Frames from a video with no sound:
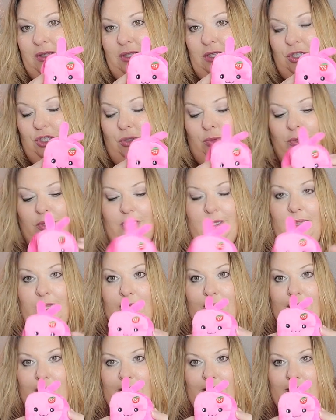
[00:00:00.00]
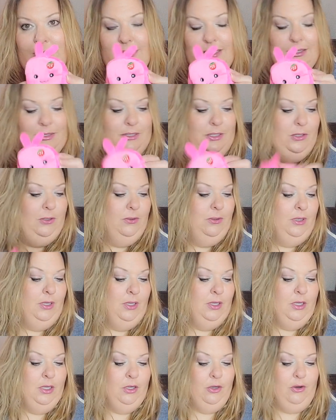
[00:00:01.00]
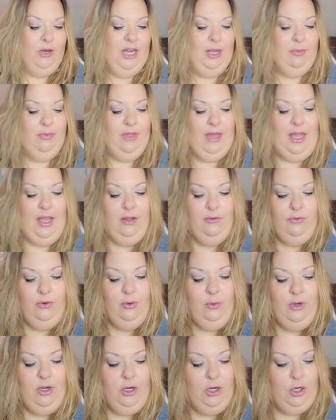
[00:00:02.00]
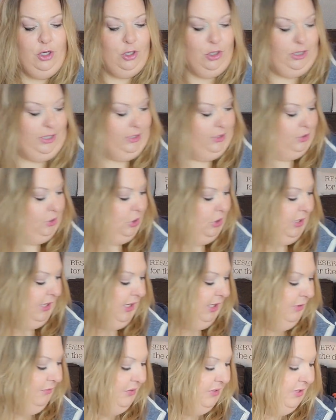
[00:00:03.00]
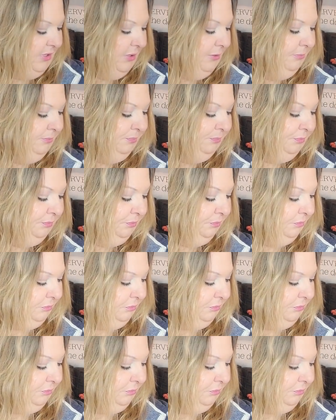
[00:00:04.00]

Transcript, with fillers: I think that she'll really like this, so grab that for one of her Easter gifts.